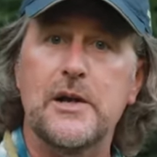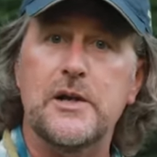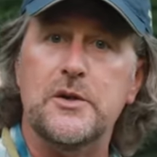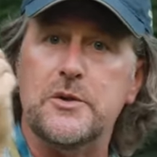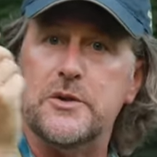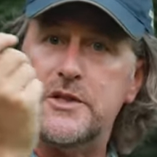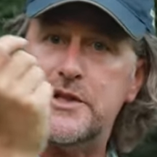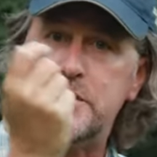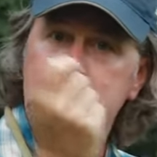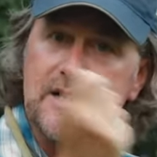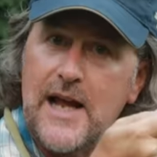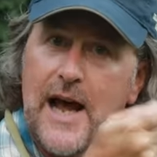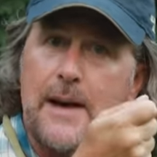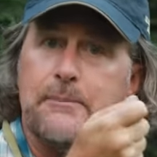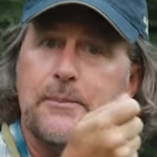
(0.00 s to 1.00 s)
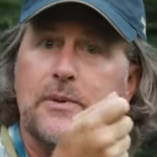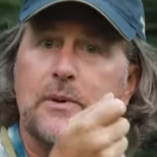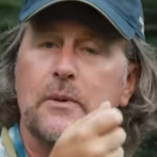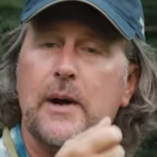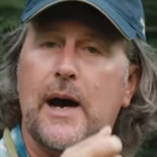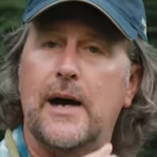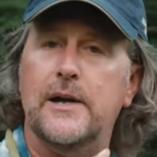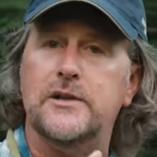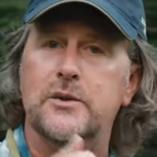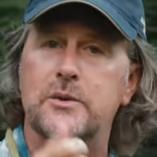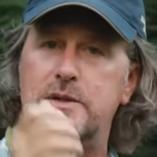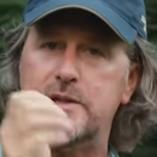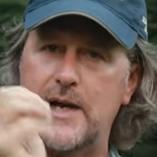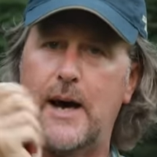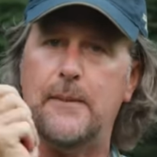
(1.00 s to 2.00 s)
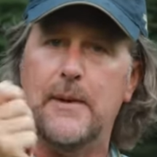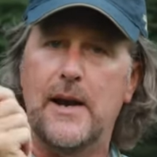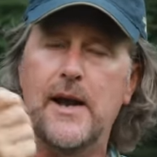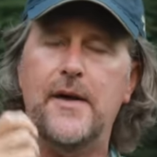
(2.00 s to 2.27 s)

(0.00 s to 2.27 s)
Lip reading: You snap the rod to a stop.